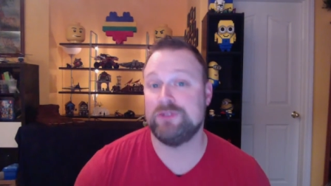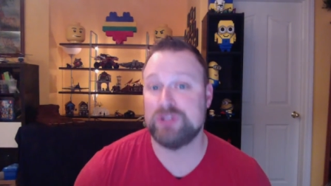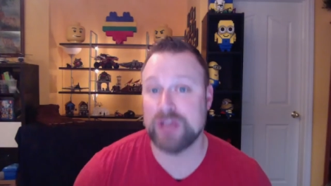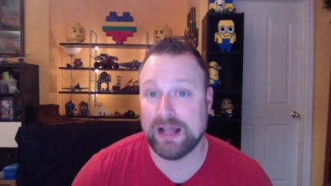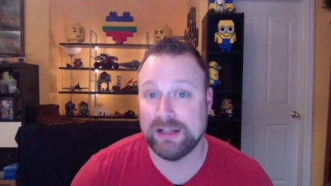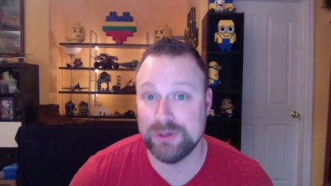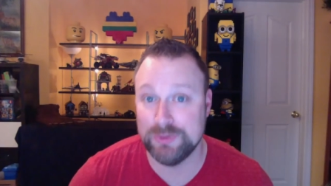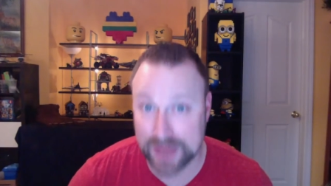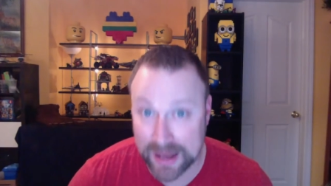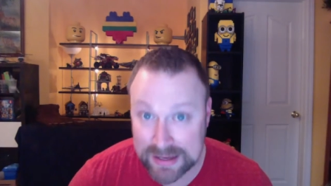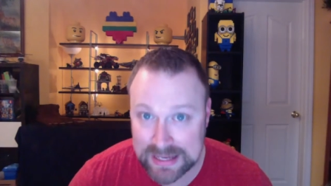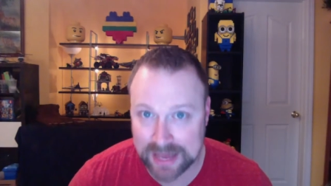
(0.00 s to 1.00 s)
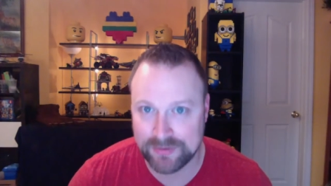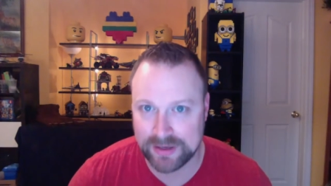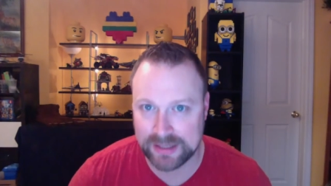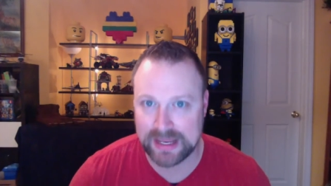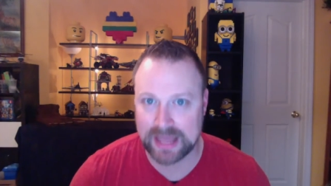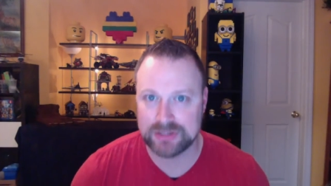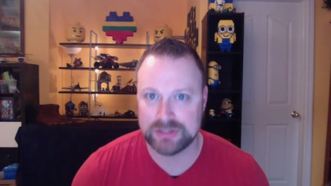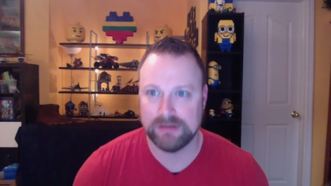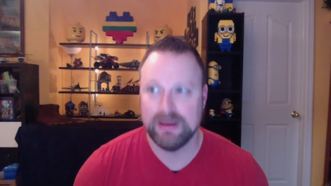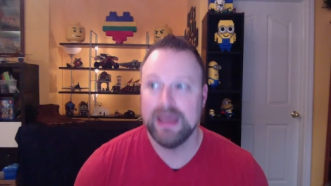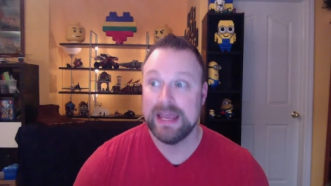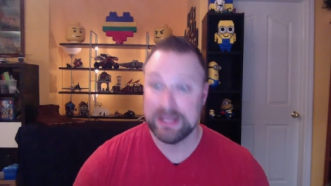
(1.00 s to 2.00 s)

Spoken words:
child who does have ADHD,